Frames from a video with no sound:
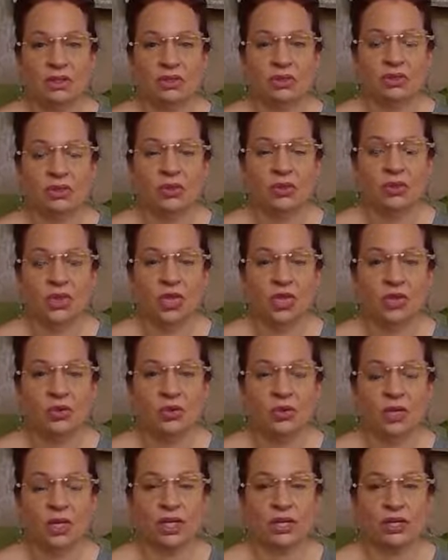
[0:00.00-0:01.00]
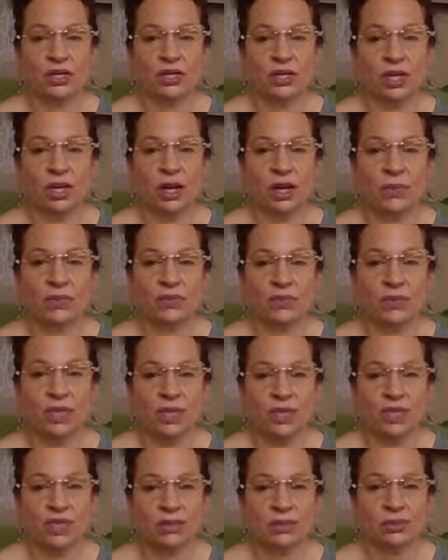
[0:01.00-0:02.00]
Lord, that you would come
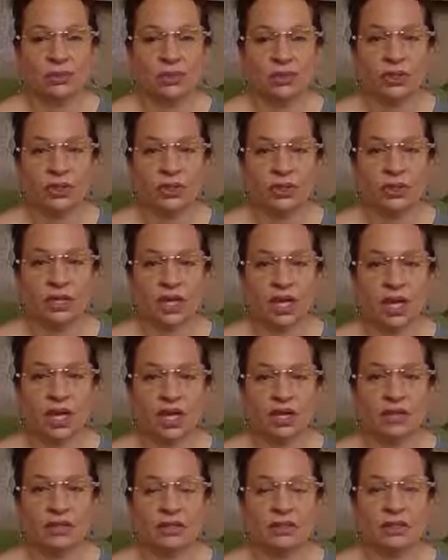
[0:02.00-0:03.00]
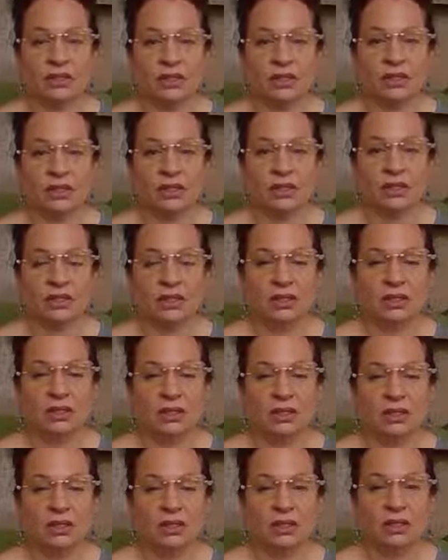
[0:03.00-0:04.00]
in, Lord. And
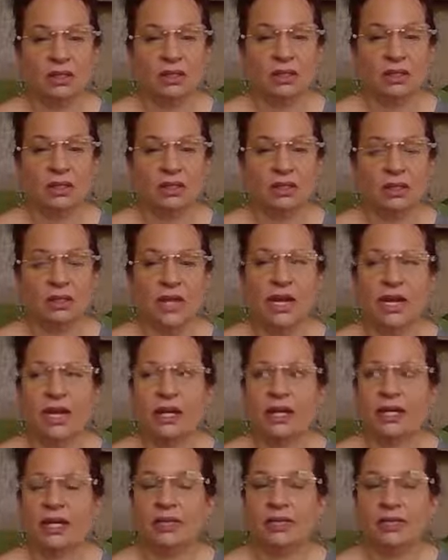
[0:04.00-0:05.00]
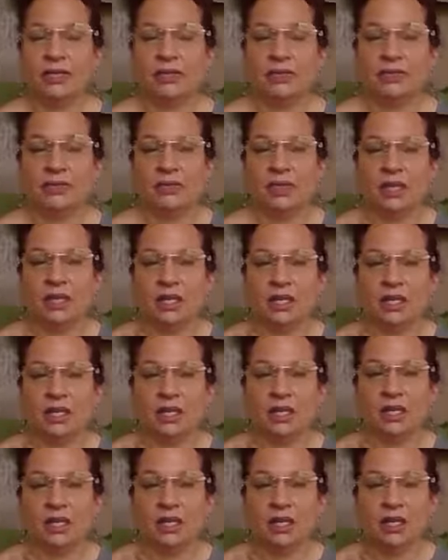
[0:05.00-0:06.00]
yeah, I just feel like,
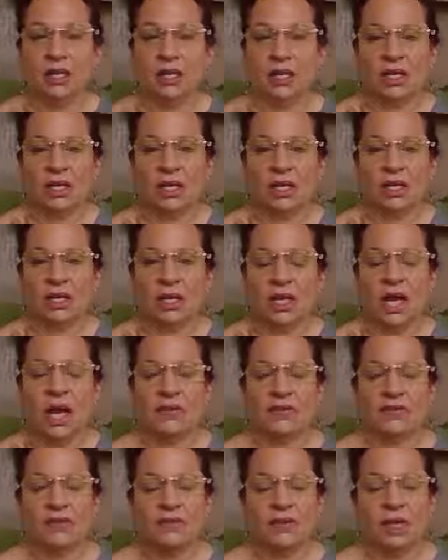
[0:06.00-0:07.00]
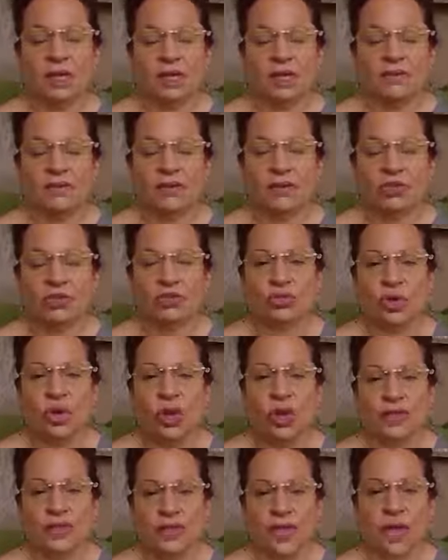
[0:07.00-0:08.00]
I just feel like if it's
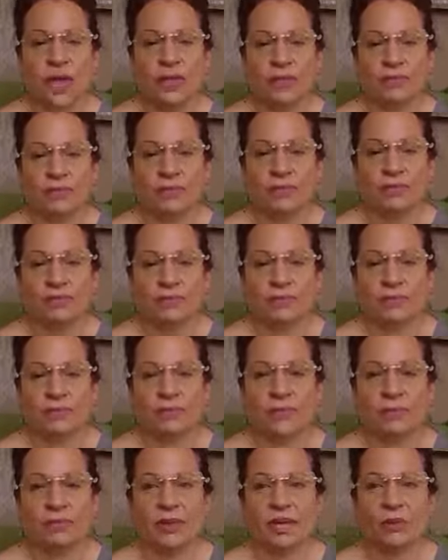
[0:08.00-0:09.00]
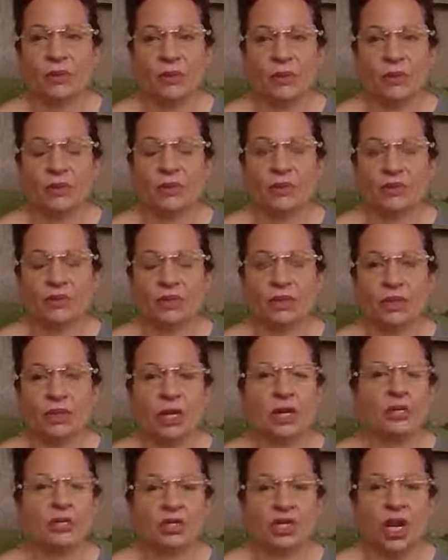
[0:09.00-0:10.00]
not them, but it will feel
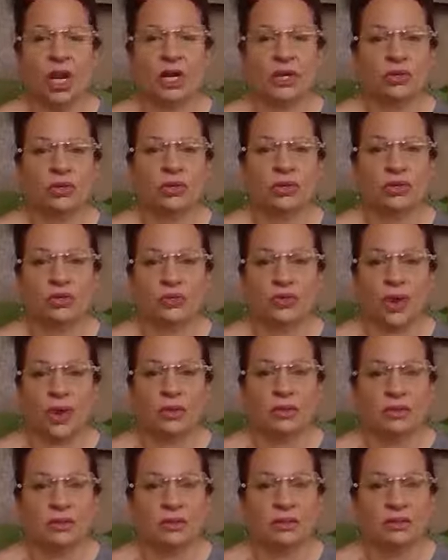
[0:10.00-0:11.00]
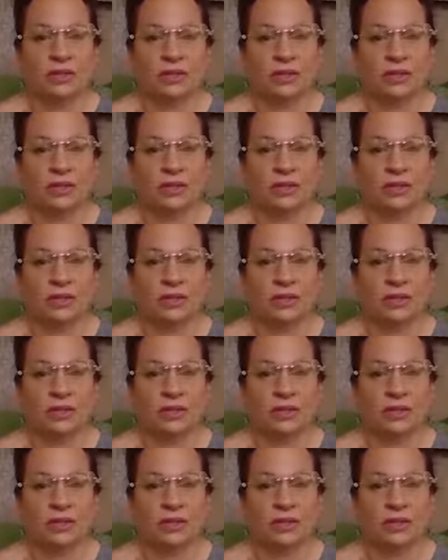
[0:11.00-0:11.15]
like childhood friend.